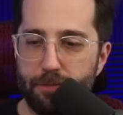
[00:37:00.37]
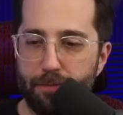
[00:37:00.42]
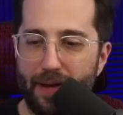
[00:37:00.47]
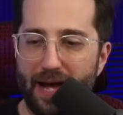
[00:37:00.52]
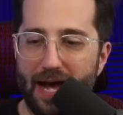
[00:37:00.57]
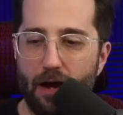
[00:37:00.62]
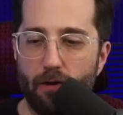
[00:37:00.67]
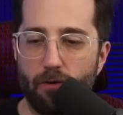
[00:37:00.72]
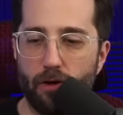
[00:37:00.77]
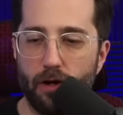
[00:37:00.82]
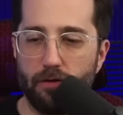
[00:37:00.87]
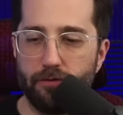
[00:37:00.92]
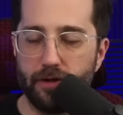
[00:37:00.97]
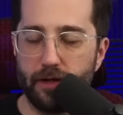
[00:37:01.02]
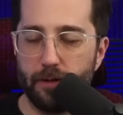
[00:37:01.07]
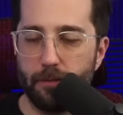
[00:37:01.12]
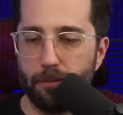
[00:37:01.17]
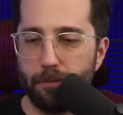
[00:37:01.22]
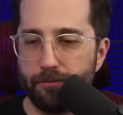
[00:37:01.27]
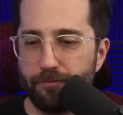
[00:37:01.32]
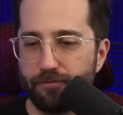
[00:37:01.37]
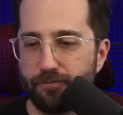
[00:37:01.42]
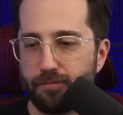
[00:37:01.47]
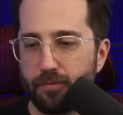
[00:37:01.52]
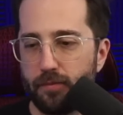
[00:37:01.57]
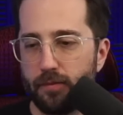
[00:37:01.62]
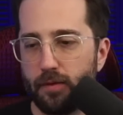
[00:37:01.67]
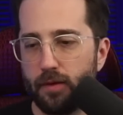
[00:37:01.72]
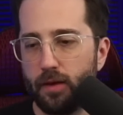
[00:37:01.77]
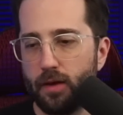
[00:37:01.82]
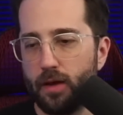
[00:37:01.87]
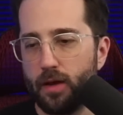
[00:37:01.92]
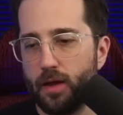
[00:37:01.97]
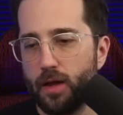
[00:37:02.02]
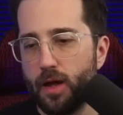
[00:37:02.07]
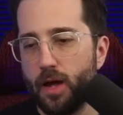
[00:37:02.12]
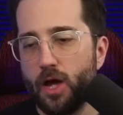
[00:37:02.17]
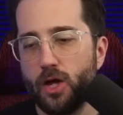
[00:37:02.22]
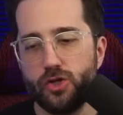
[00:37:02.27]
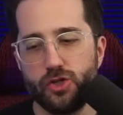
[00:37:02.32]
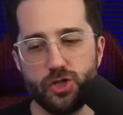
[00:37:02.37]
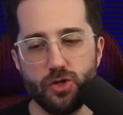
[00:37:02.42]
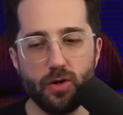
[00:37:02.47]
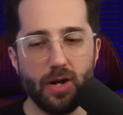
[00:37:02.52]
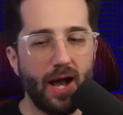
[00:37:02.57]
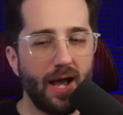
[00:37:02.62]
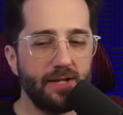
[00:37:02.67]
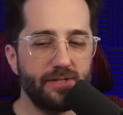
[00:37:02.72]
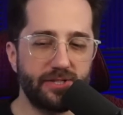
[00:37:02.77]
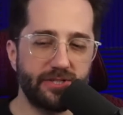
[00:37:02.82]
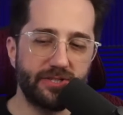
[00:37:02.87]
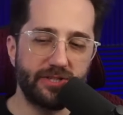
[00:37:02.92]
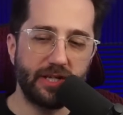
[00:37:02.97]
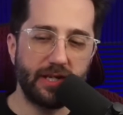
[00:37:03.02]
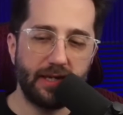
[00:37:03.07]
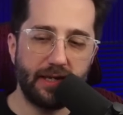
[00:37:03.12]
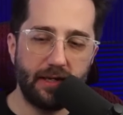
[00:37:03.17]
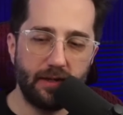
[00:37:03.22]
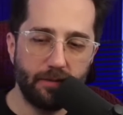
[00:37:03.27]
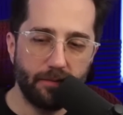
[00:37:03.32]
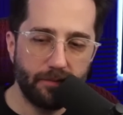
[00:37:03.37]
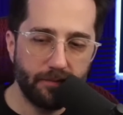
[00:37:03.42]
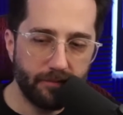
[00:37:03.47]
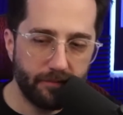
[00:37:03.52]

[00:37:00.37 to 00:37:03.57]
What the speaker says: the power of it? Do you guys see?